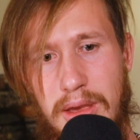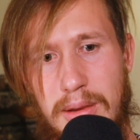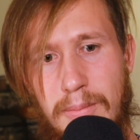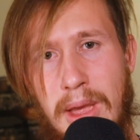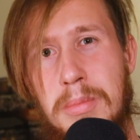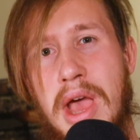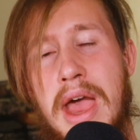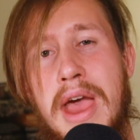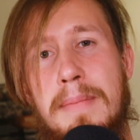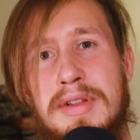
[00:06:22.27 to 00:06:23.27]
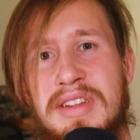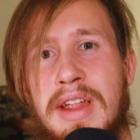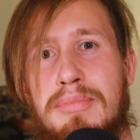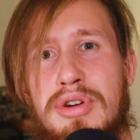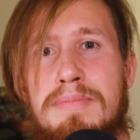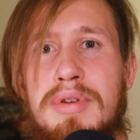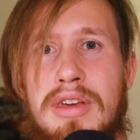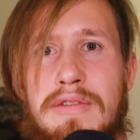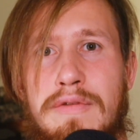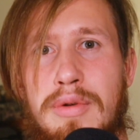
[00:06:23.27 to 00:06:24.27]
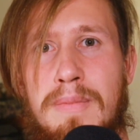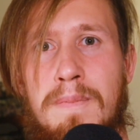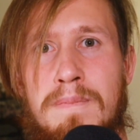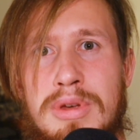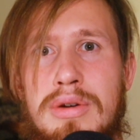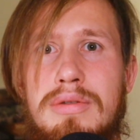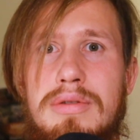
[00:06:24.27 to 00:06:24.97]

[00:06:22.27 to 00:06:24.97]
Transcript: maybe I am a separate being from you.